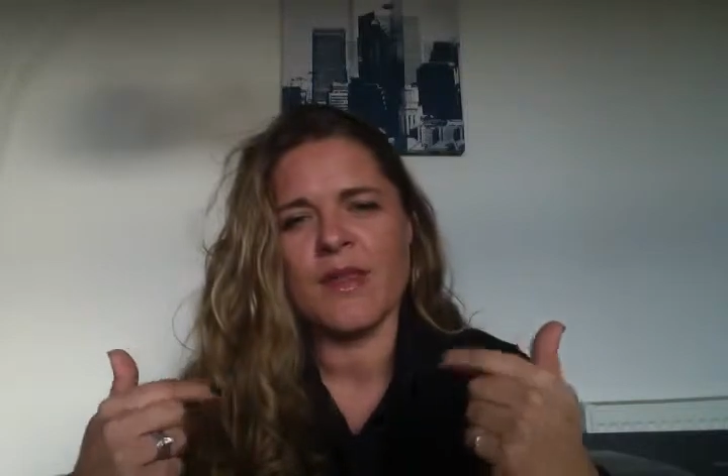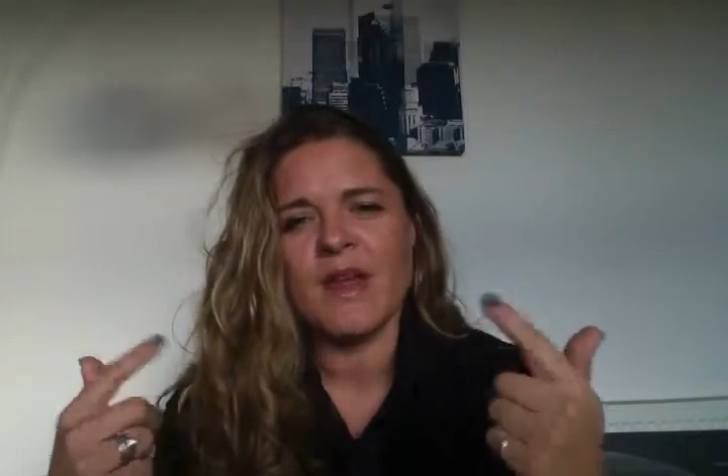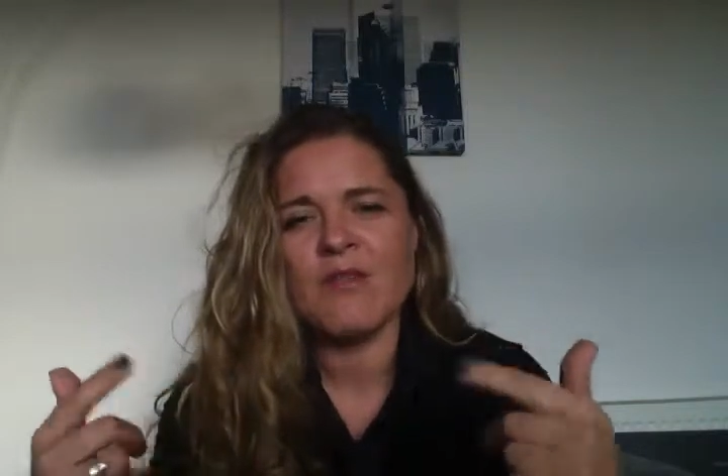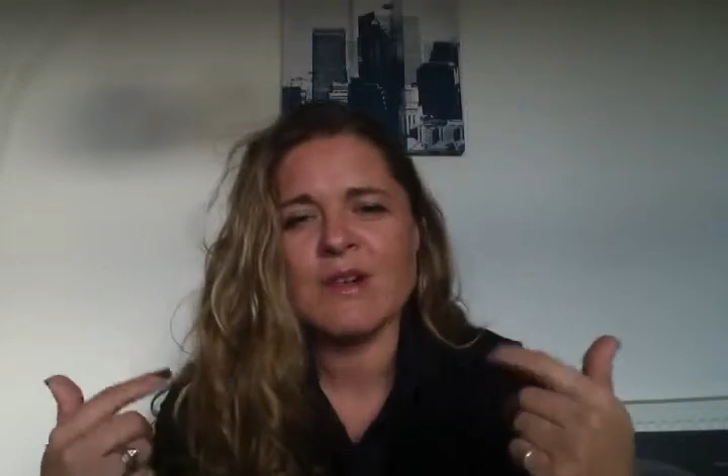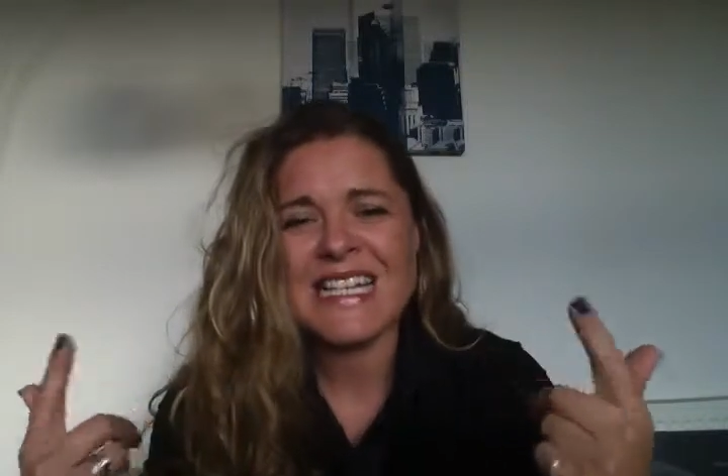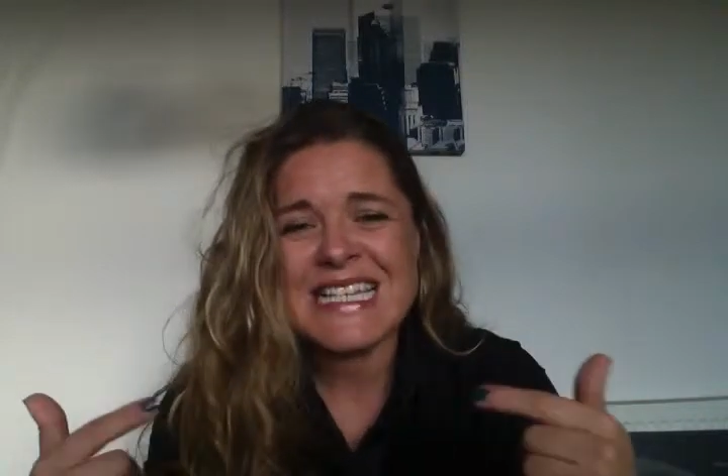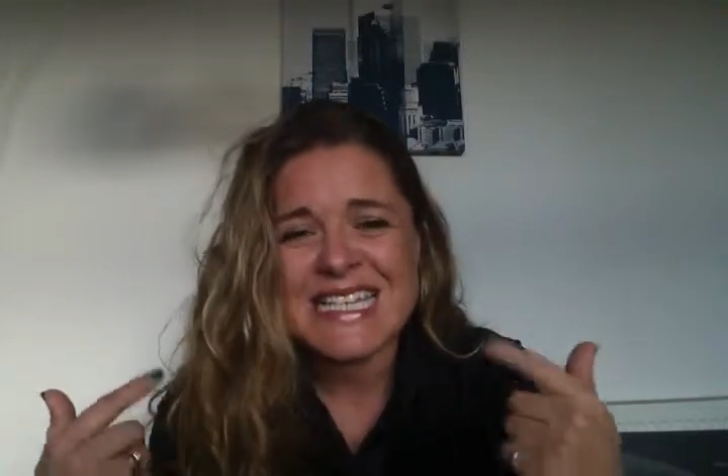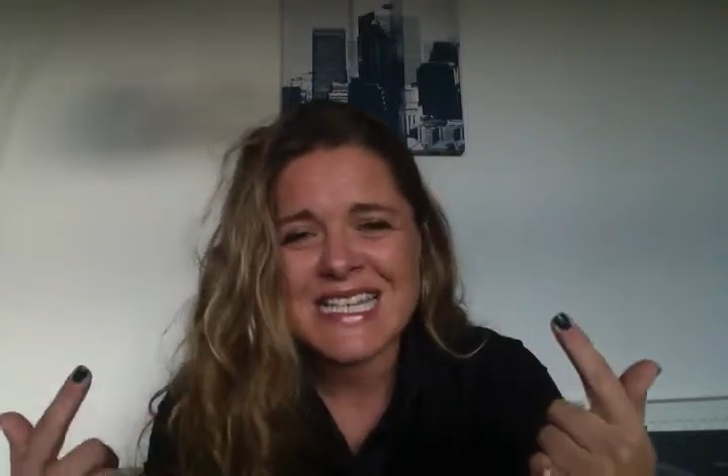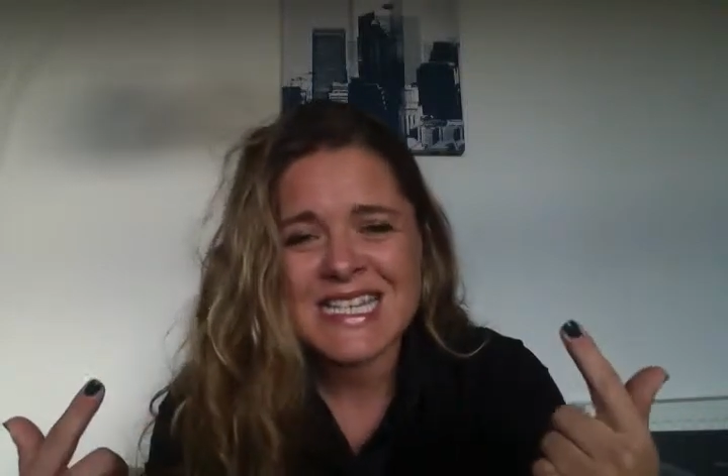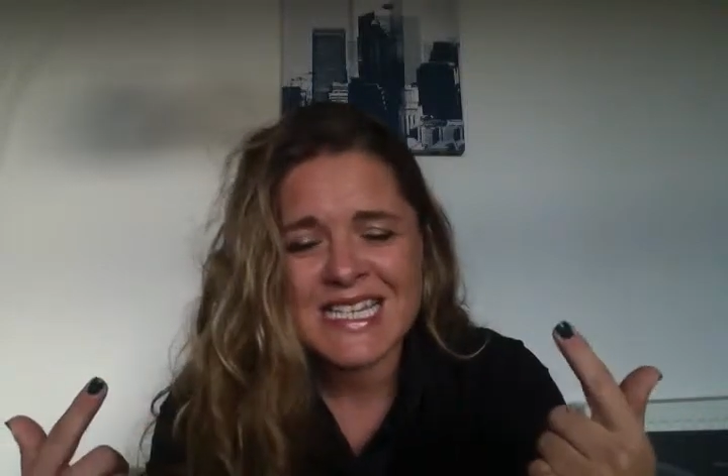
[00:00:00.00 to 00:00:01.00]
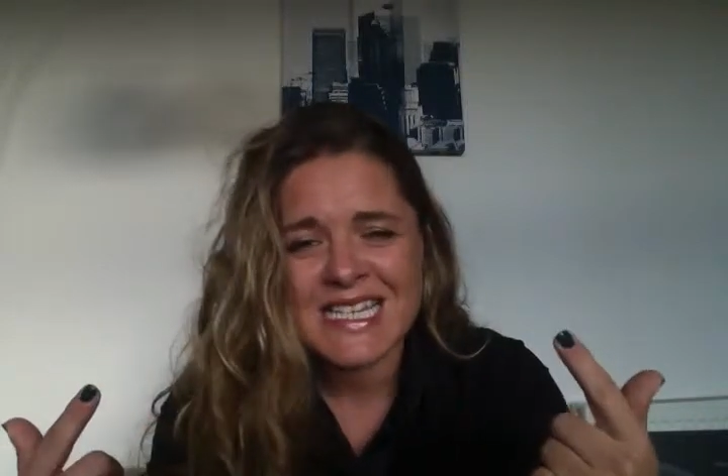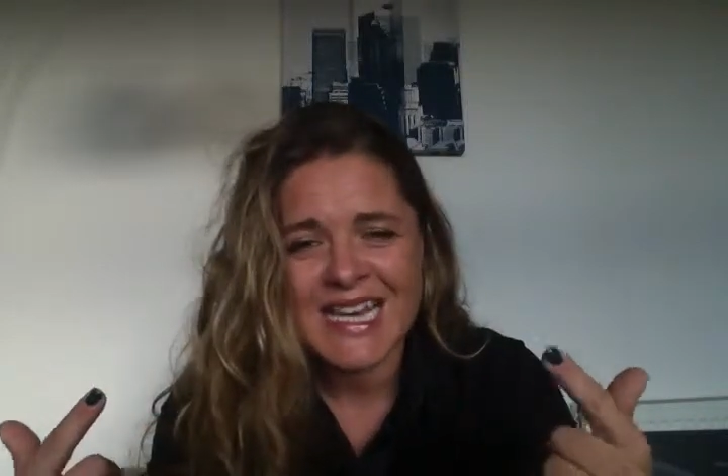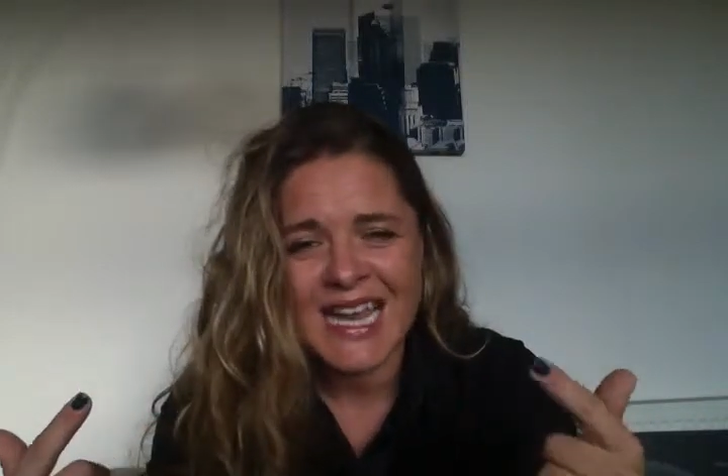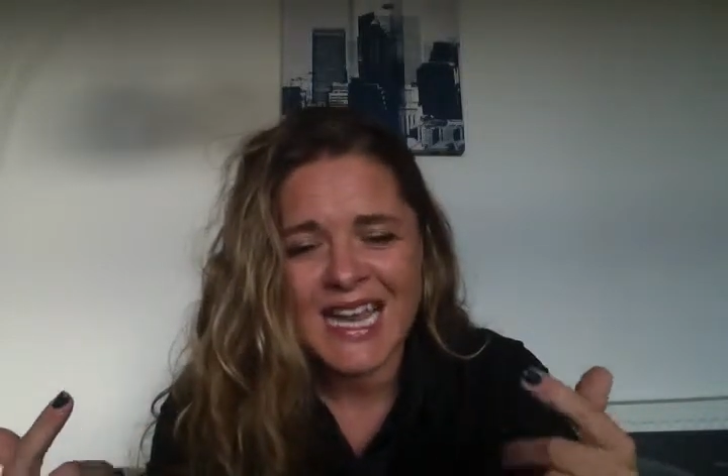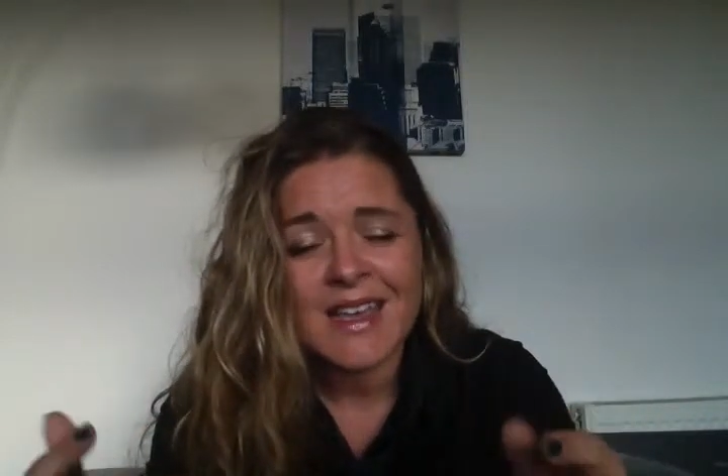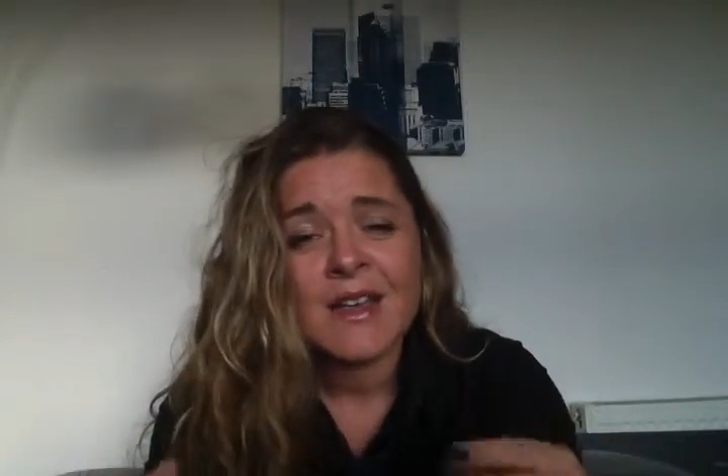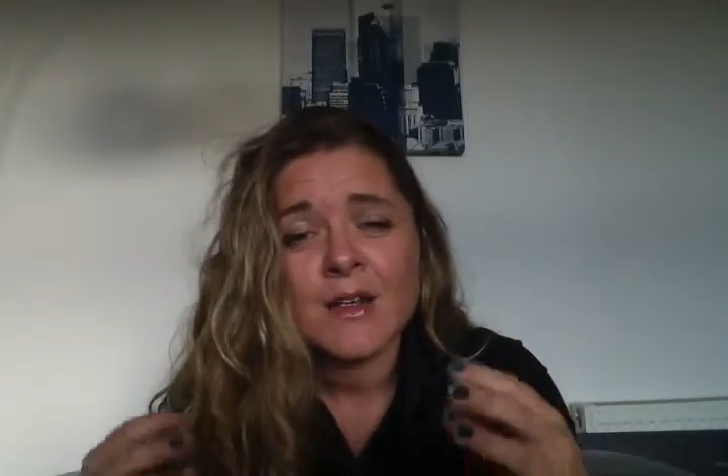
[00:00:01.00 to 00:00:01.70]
and they're all consistently